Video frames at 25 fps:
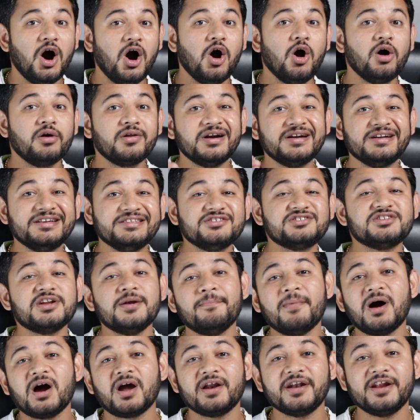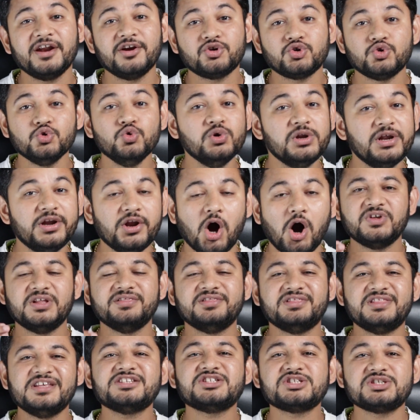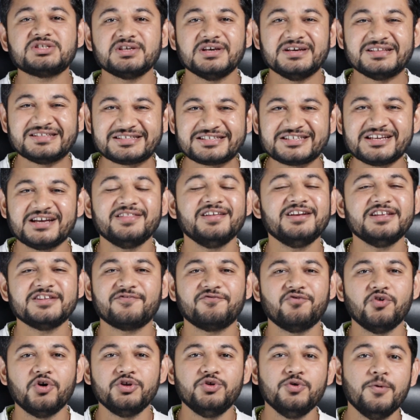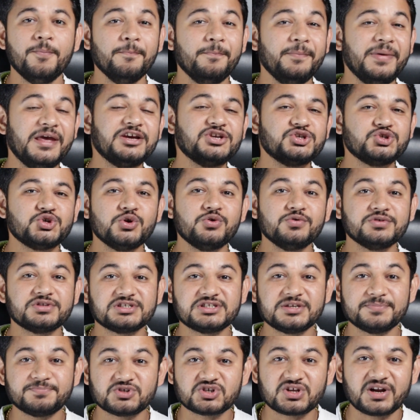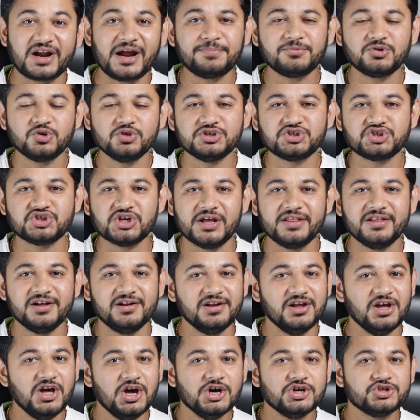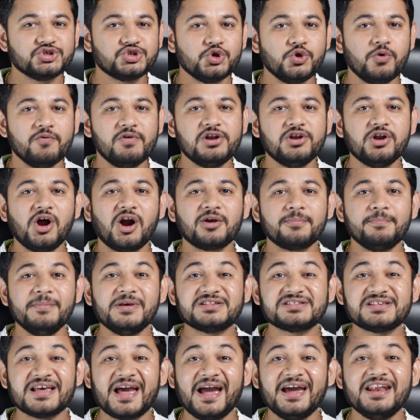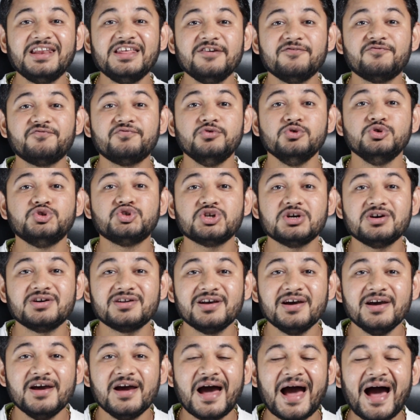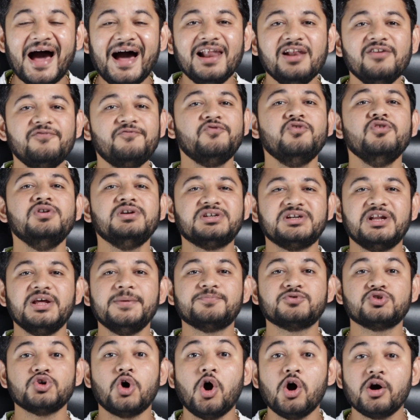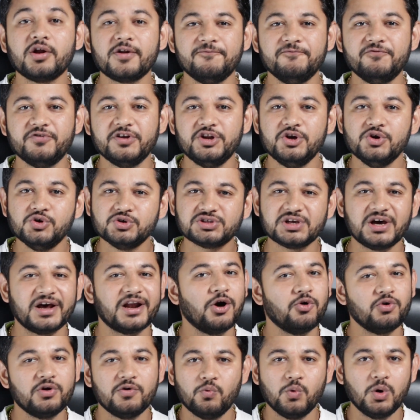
or a digital marketing tool, then this channel is for you. Make sure you subscribe to this channel so you will not miss any future helpful tips or videos around